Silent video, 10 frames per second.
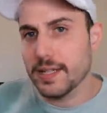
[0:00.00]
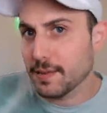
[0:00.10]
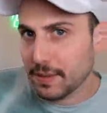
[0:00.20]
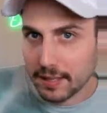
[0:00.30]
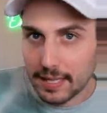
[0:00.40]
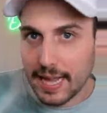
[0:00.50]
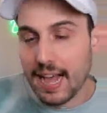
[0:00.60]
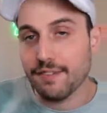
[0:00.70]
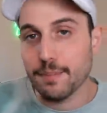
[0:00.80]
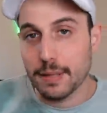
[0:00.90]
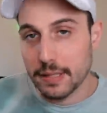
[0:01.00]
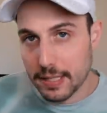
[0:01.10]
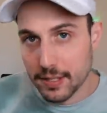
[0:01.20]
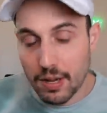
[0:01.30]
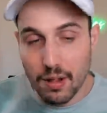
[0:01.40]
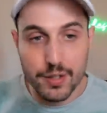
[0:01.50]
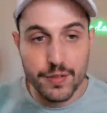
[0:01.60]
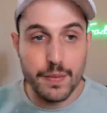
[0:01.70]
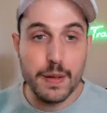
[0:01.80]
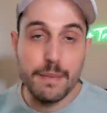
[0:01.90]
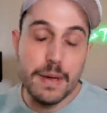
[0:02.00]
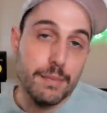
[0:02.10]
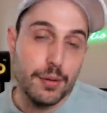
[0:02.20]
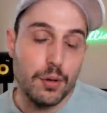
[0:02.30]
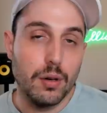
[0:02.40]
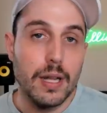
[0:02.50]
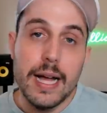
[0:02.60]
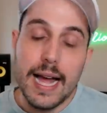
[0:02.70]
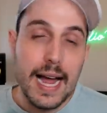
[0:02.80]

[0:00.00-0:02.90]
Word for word: something like half a billion dollars from the MIM pool,